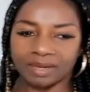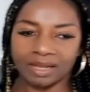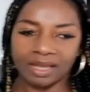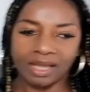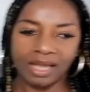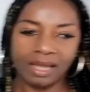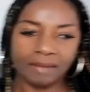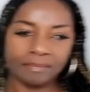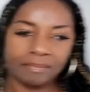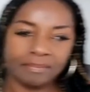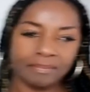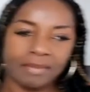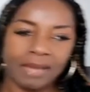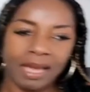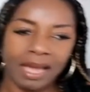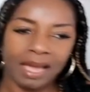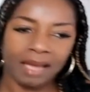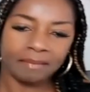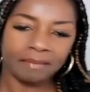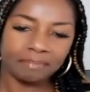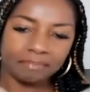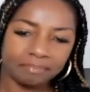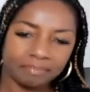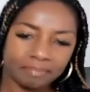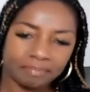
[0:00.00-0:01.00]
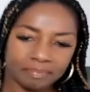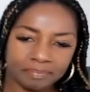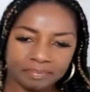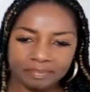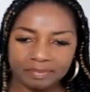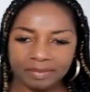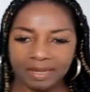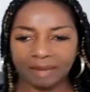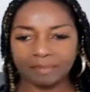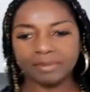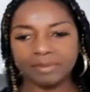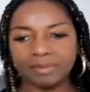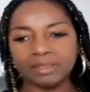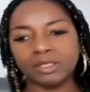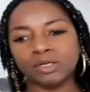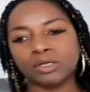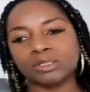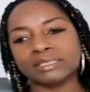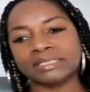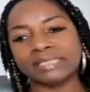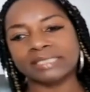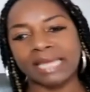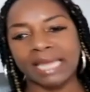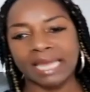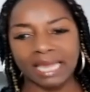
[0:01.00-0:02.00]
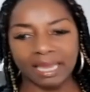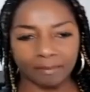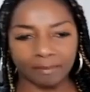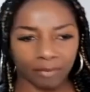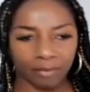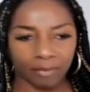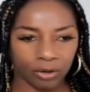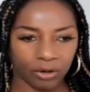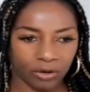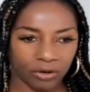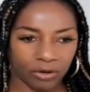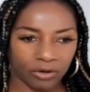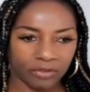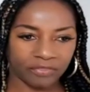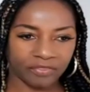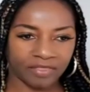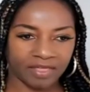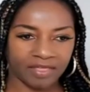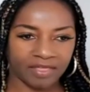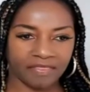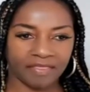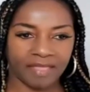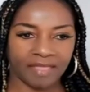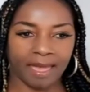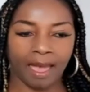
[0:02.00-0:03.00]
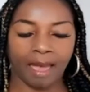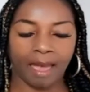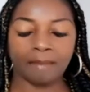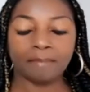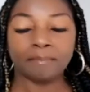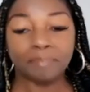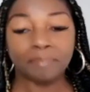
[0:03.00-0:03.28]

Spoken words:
I'm I'm I'm a little tamer than that.